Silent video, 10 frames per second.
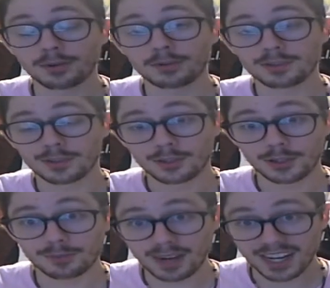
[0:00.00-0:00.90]
to
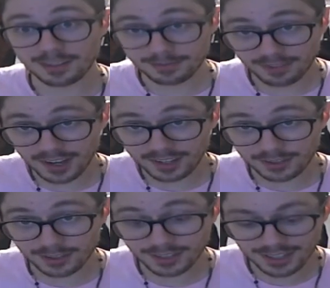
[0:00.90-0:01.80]
my
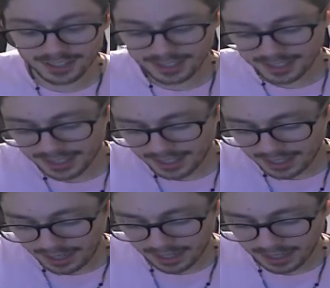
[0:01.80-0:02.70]
final
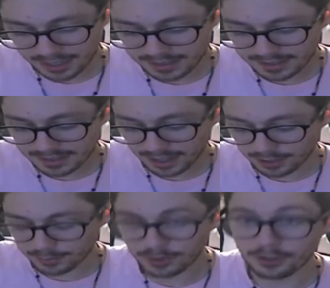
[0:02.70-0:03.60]
Sailor
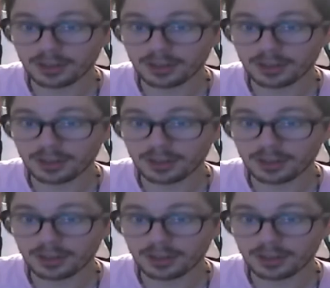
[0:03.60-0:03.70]
Moon